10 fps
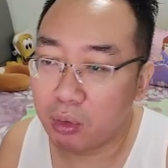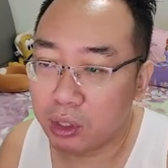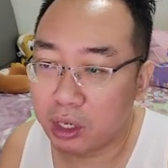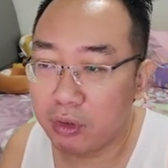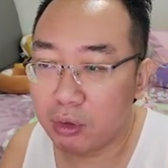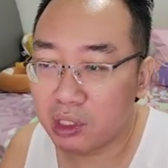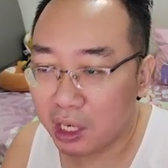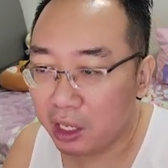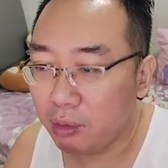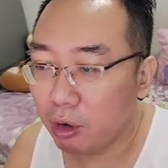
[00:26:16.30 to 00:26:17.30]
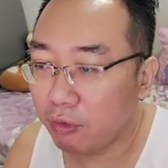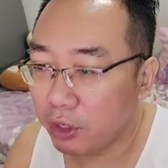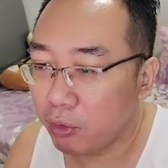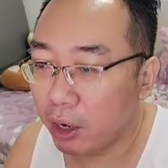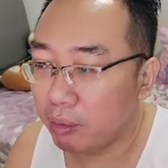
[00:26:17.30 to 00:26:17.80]
give you slightly more
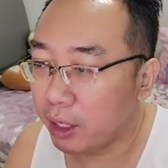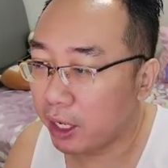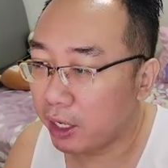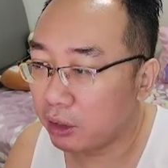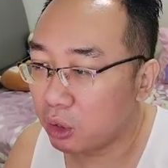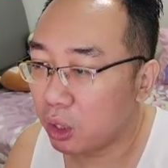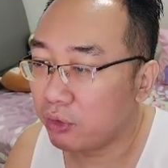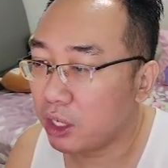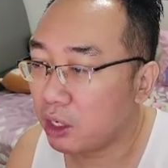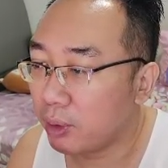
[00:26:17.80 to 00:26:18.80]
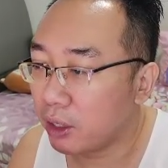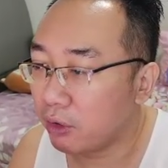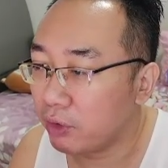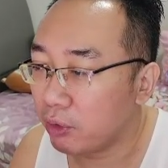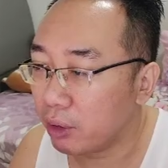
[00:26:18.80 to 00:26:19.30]
VRAM at 12 gigabyte
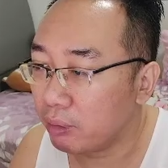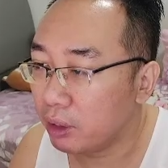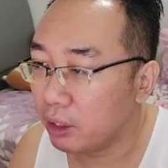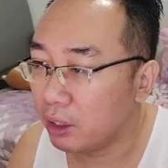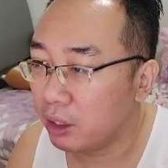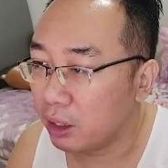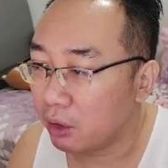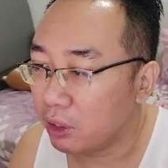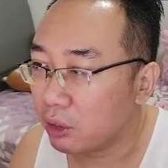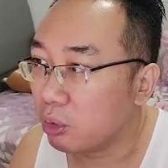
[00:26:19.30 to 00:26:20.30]
of VRAM. Oh, there's one